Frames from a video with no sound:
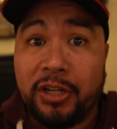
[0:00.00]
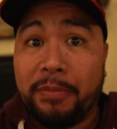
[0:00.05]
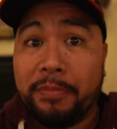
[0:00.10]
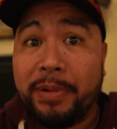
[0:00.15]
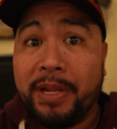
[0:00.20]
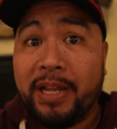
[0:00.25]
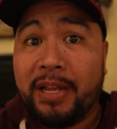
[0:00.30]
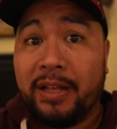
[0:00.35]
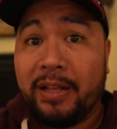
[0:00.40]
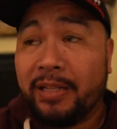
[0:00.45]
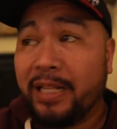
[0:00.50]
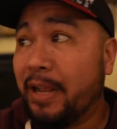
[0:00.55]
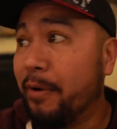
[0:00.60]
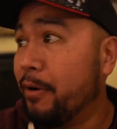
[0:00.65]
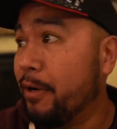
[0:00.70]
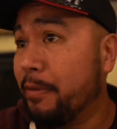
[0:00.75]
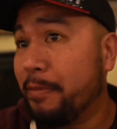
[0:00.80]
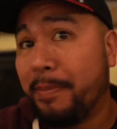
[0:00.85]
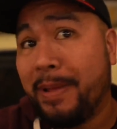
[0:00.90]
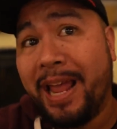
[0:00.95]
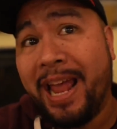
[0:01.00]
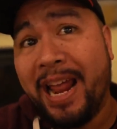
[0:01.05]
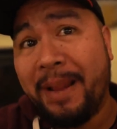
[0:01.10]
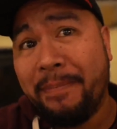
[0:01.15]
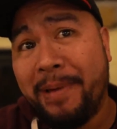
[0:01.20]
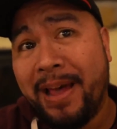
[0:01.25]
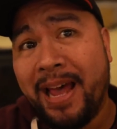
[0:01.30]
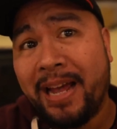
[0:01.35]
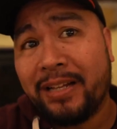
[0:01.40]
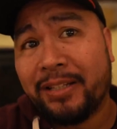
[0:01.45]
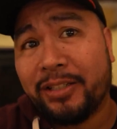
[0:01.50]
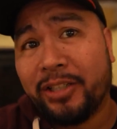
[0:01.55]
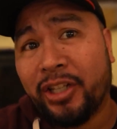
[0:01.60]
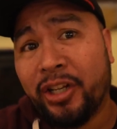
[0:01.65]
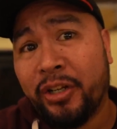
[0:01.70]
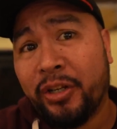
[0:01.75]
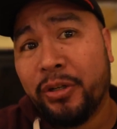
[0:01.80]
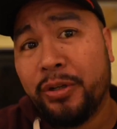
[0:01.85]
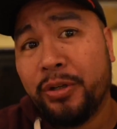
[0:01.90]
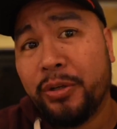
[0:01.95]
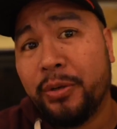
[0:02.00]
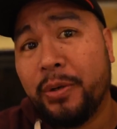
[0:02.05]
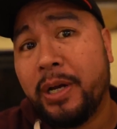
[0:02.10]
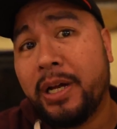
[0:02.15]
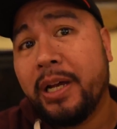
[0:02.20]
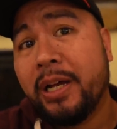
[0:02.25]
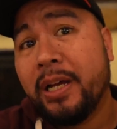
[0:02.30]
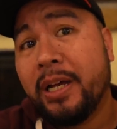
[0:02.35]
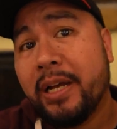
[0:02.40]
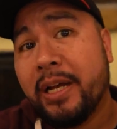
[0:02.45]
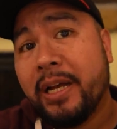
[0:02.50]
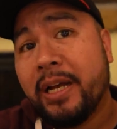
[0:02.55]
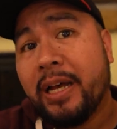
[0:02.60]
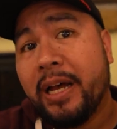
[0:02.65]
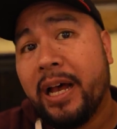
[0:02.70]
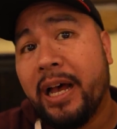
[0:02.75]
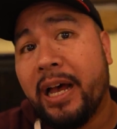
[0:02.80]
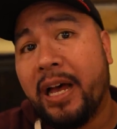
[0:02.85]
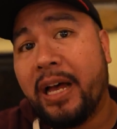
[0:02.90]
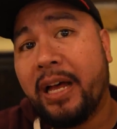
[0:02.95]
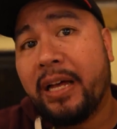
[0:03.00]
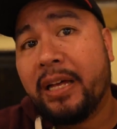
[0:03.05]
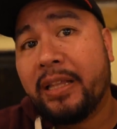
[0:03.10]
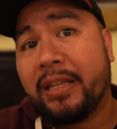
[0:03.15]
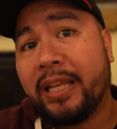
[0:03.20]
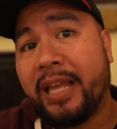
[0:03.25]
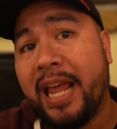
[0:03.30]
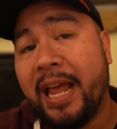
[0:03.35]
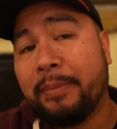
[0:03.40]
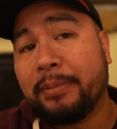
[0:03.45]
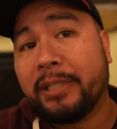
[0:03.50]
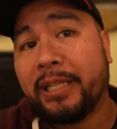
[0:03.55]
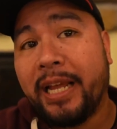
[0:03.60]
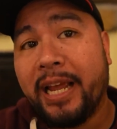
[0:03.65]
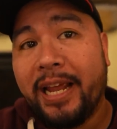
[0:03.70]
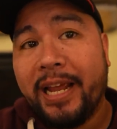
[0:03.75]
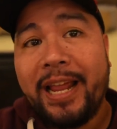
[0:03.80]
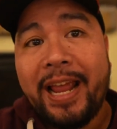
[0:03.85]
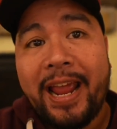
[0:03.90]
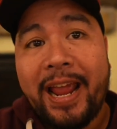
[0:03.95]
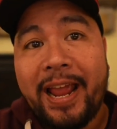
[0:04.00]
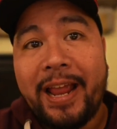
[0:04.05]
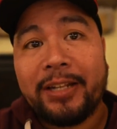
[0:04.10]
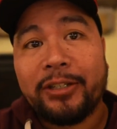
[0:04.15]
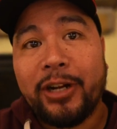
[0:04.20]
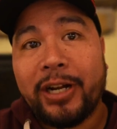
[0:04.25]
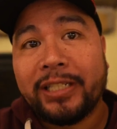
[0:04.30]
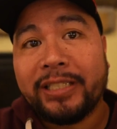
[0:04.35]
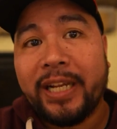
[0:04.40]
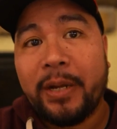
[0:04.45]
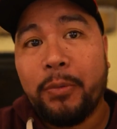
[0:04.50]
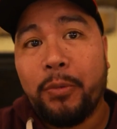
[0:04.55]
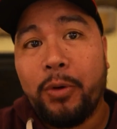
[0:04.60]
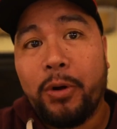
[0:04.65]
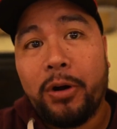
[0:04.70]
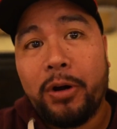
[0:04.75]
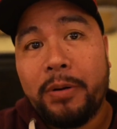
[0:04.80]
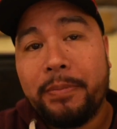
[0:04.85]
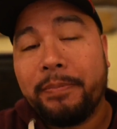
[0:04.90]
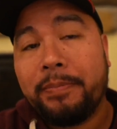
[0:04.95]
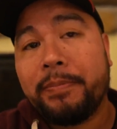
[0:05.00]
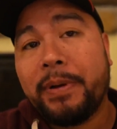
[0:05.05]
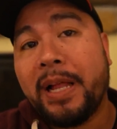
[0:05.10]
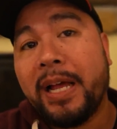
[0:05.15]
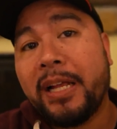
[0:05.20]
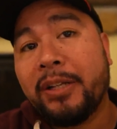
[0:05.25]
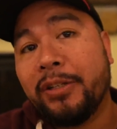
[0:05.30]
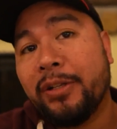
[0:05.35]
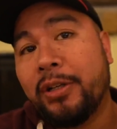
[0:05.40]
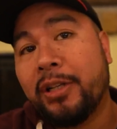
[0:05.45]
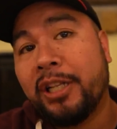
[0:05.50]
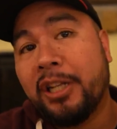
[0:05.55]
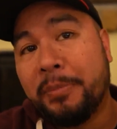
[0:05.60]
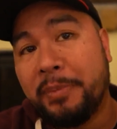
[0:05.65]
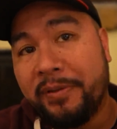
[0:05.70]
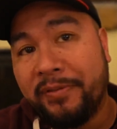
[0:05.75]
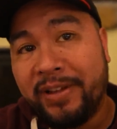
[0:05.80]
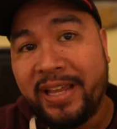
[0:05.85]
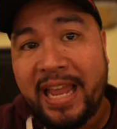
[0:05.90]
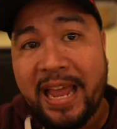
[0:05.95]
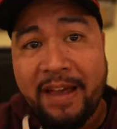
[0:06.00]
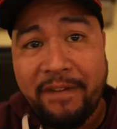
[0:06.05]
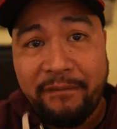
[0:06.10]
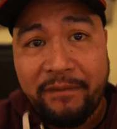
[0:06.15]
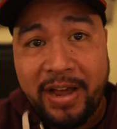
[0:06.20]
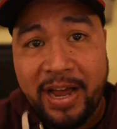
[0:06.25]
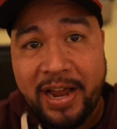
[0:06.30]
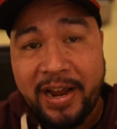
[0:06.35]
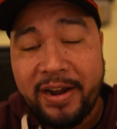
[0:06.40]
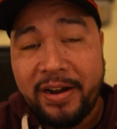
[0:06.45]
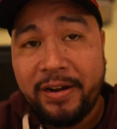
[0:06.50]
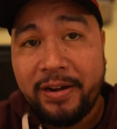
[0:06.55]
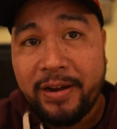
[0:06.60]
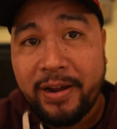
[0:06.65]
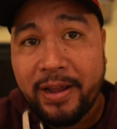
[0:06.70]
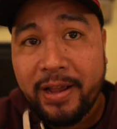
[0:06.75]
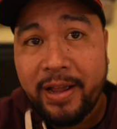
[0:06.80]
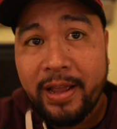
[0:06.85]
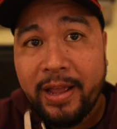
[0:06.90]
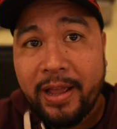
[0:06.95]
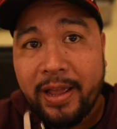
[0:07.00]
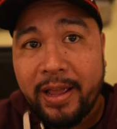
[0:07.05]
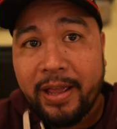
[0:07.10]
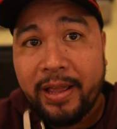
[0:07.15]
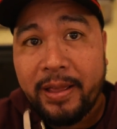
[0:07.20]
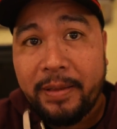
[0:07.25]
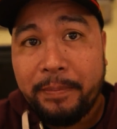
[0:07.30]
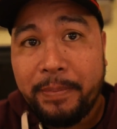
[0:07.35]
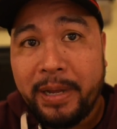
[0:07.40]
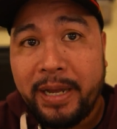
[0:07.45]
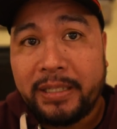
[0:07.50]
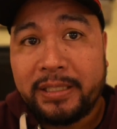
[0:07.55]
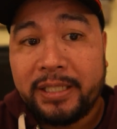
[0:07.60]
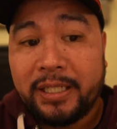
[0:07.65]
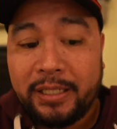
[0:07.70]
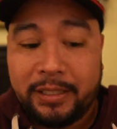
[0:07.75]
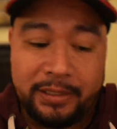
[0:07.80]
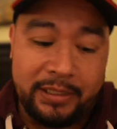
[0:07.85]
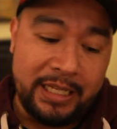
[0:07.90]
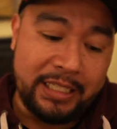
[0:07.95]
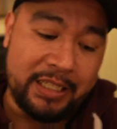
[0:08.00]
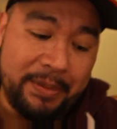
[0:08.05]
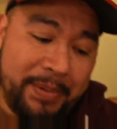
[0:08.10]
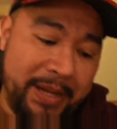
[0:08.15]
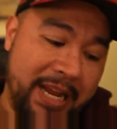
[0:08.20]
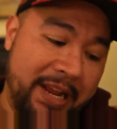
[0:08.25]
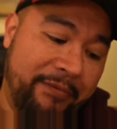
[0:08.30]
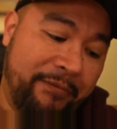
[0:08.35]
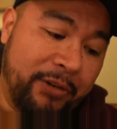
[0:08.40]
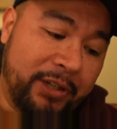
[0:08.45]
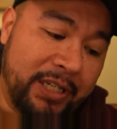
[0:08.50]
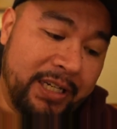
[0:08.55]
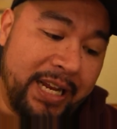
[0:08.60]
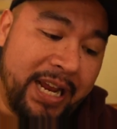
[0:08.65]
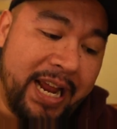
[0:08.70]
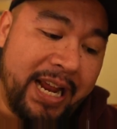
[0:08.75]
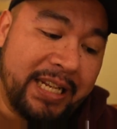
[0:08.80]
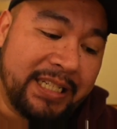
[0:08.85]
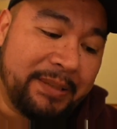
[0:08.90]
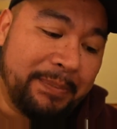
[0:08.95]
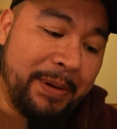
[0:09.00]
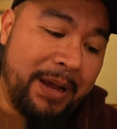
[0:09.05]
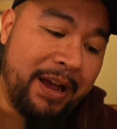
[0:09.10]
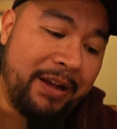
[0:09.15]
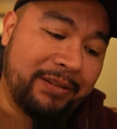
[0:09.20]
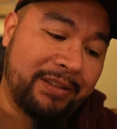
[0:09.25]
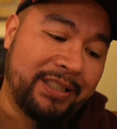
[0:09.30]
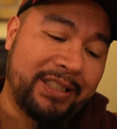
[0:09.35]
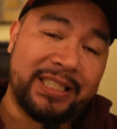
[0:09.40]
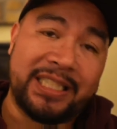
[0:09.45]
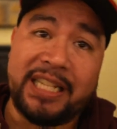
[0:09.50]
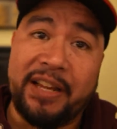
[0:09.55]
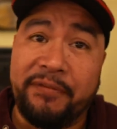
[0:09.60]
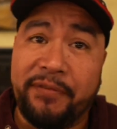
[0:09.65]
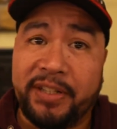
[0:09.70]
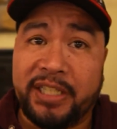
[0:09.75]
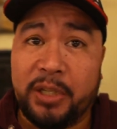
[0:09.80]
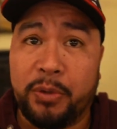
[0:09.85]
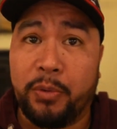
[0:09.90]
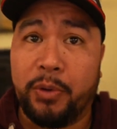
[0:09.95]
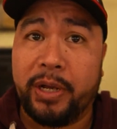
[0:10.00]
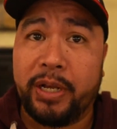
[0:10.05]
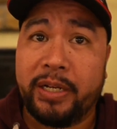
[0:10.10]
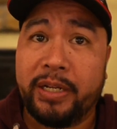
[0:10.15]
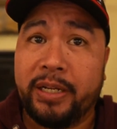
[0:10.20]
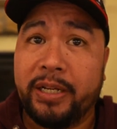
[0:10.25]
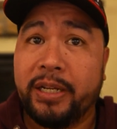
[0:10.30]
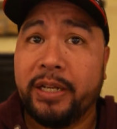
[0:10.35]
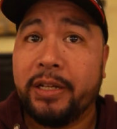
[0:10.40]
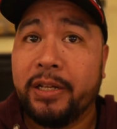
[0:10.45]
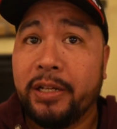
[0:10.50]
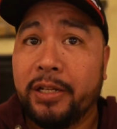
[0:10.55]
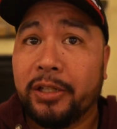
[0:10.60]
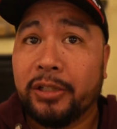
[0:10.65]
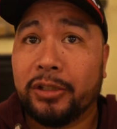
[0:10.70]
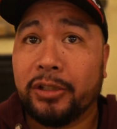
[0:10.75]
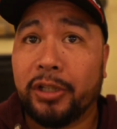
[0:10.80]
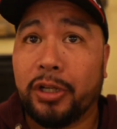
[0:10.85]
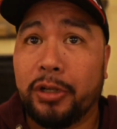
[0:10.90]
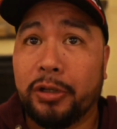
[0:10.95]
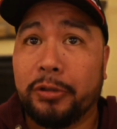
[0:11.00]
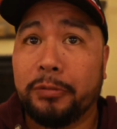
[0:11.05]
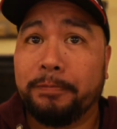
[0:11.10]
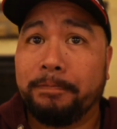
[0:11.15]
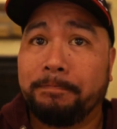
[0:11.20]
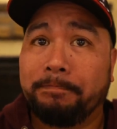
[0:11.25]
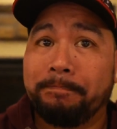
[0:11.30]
our meal. Now we're going to head back to Uh, the campsite and try to stay warm. Probably do a little bit of a campfire, but that's gonna be it for tonight. It's about seven fifty-one, so